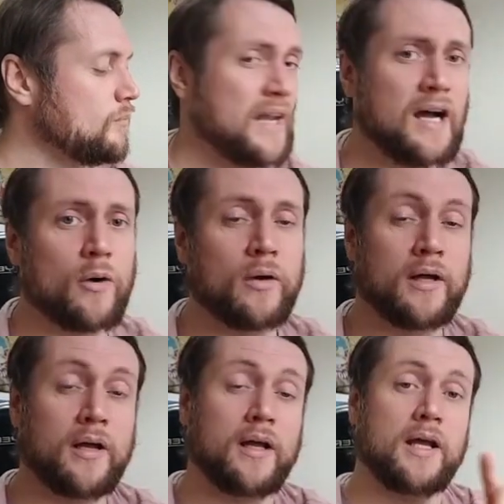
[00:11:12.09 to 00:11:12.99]
Now,
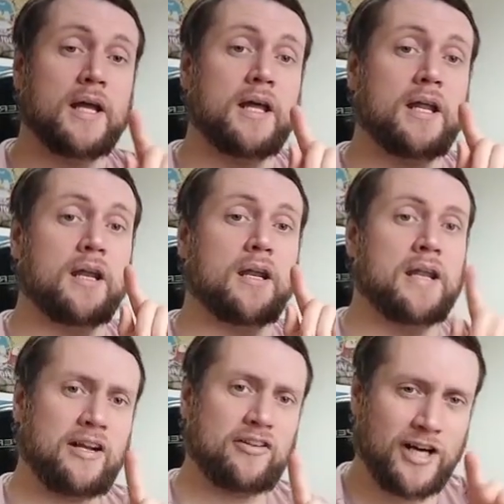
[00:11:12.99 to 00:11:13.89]

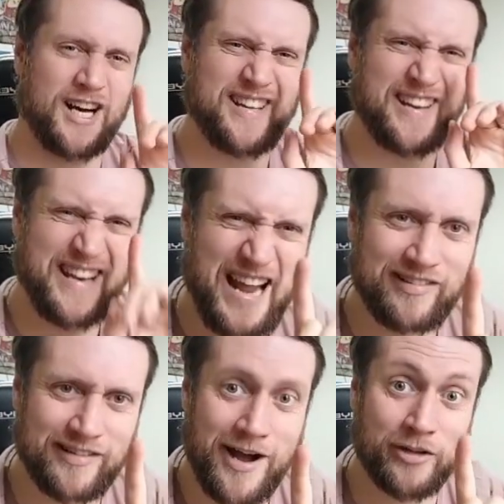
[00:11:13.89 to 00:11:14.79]
next
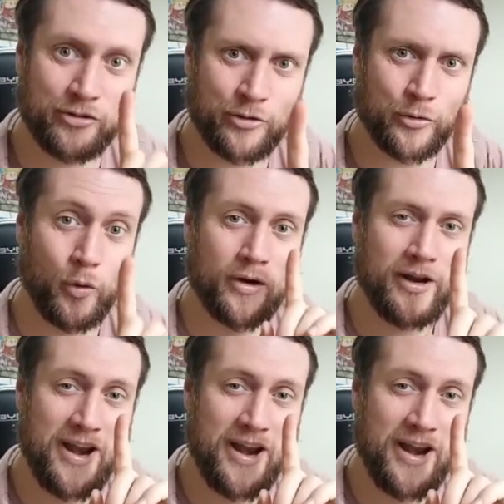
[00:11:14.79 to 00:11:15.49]
card's a good one.